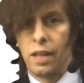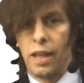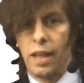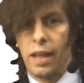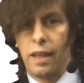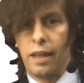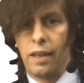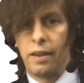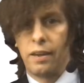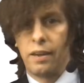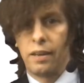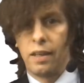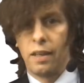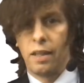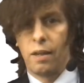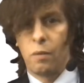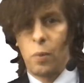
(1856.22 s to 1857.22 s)
and
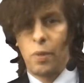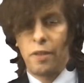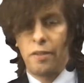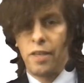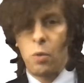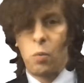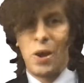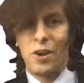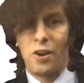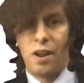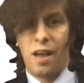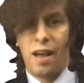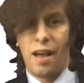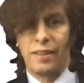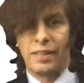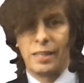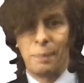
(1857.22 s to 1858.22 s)
whether they win or
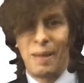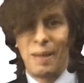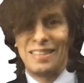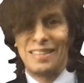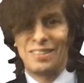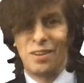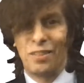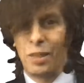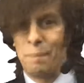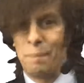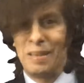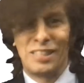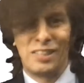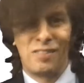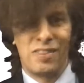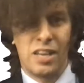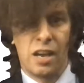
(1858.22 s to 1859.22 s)
not depends on the
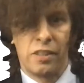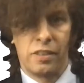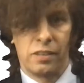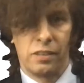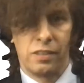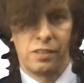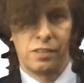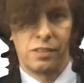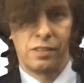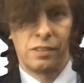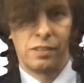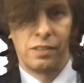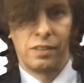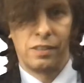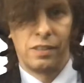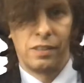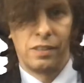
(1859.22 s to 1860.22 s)
bids of the others,
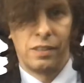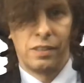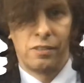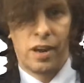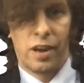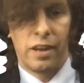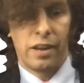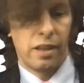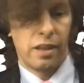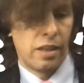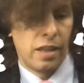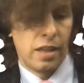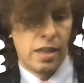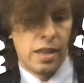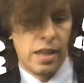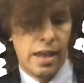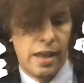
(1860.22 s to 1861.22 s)
right?
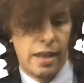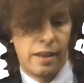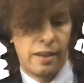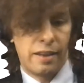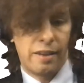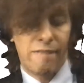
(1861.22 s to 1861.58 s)
And in